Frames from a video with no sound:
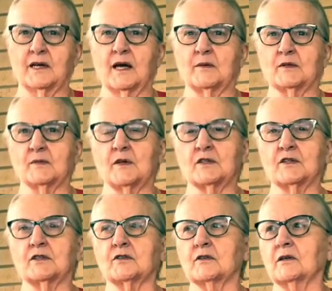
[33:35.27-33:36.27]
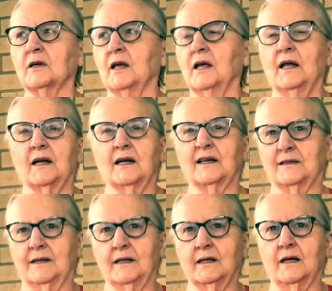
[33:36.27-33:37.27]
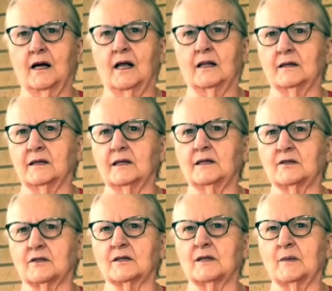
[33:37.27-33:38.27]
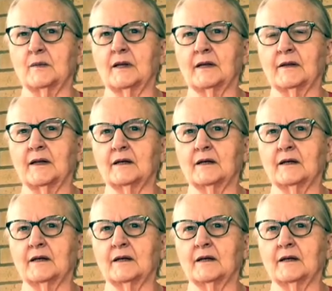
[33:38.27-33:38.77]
Especially during like Lenten holidays or something like that,